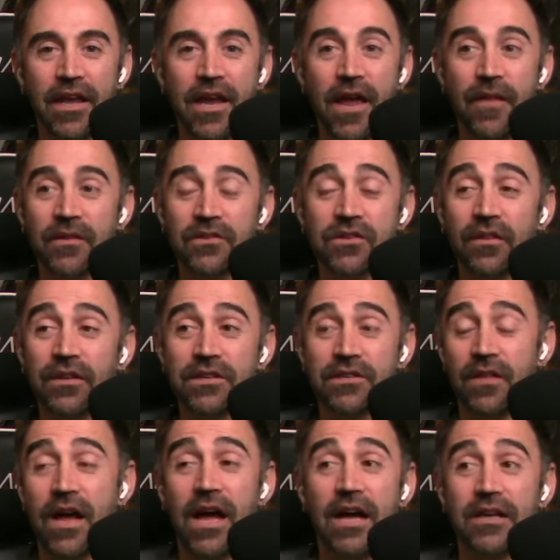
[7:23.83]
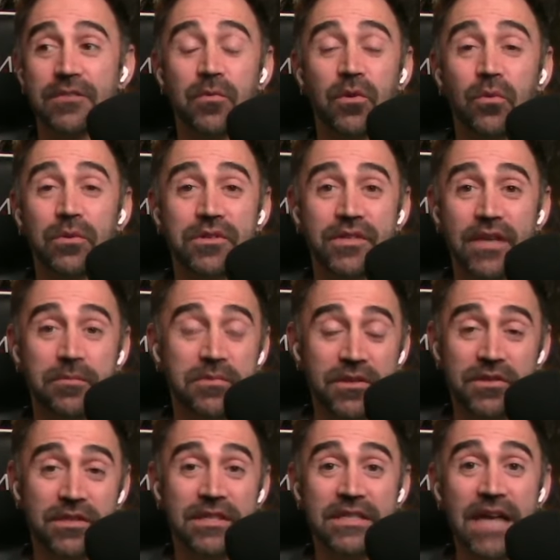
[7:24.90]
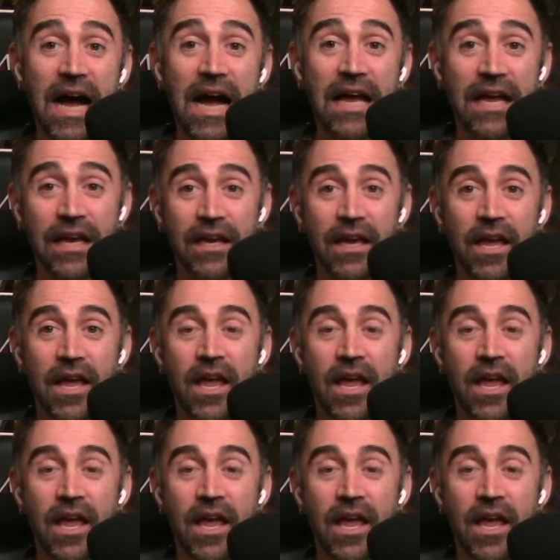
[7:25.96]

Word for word: And then suddenly he's in the hospital with sepsis and dying.